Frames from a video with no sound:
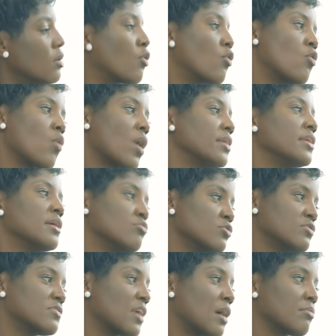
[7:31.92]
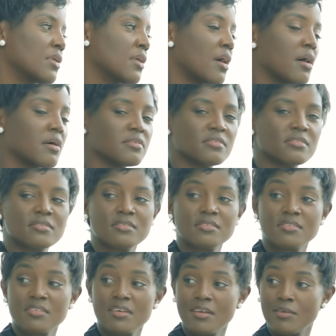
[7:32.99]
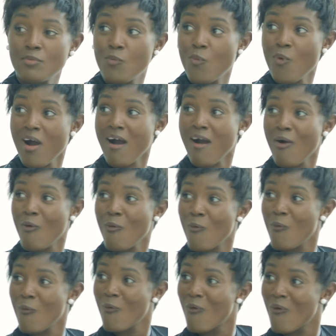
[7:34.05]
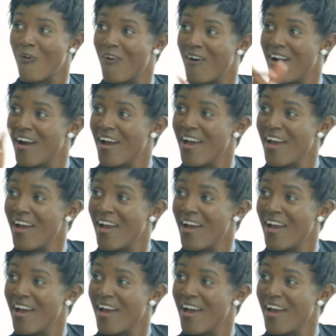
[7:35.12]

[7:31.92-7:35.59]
Nkuwademu Samias. She said, wow, yeah,